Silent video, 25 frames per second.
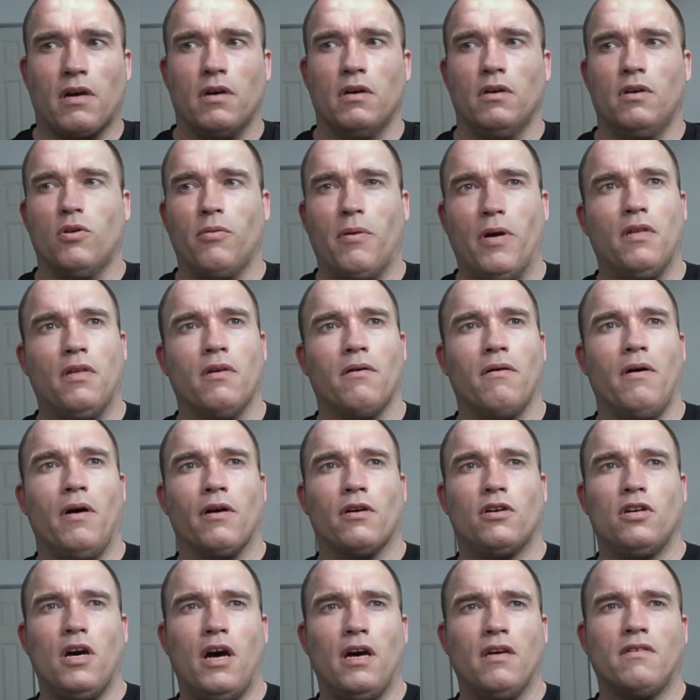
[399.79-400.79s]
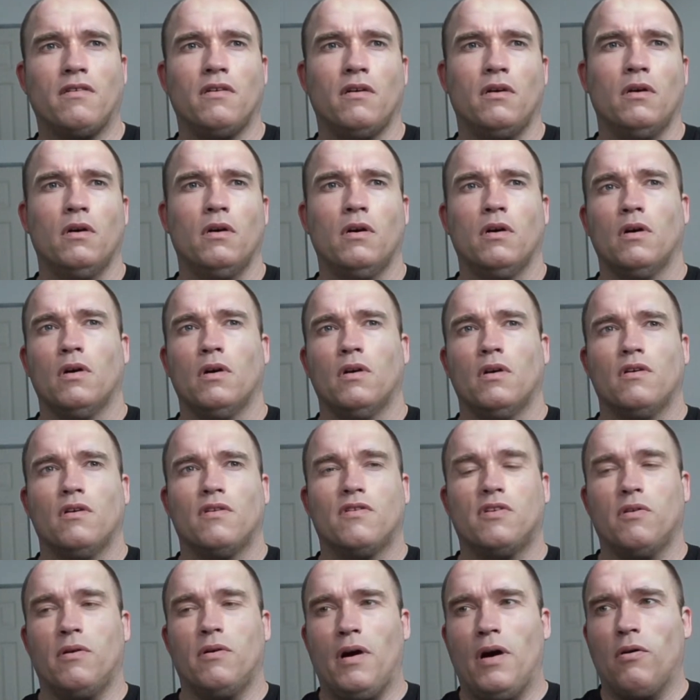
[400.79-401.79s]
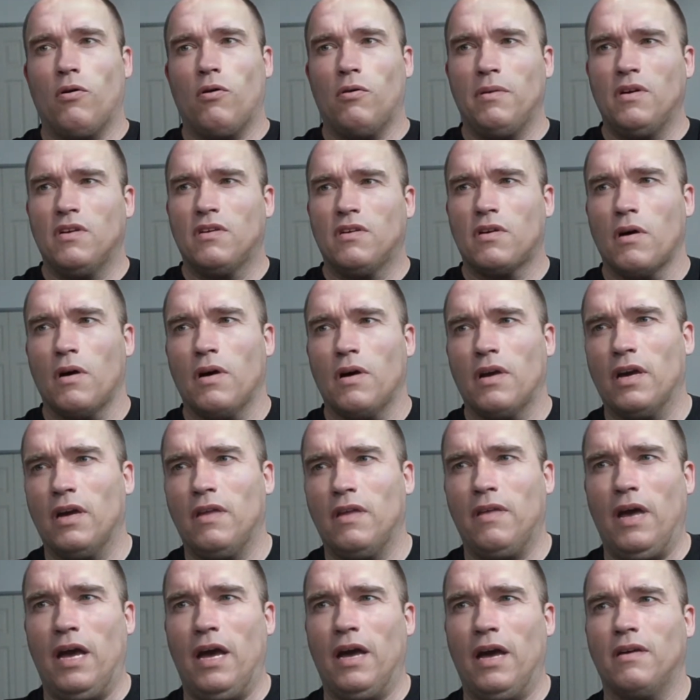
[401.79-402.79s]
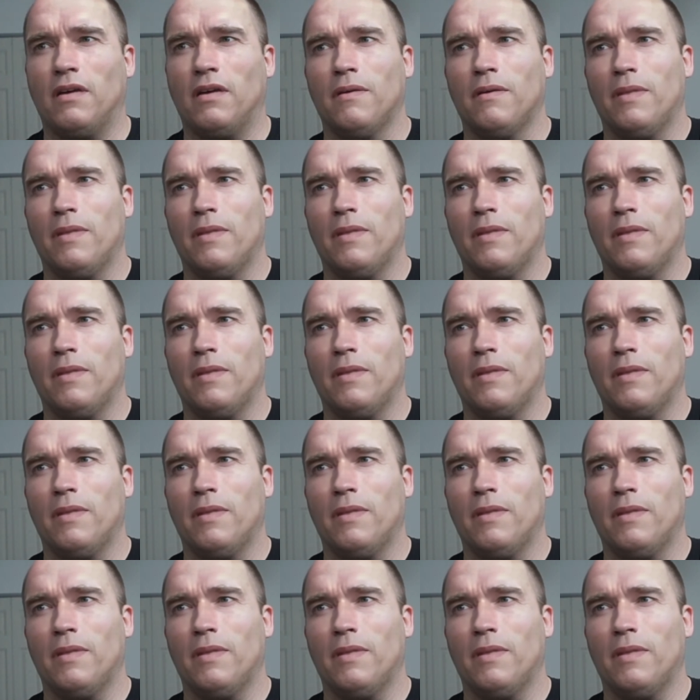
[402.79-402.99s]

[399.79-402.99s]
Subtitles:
Dwayne The Rock Johnson. So I will be starting on that.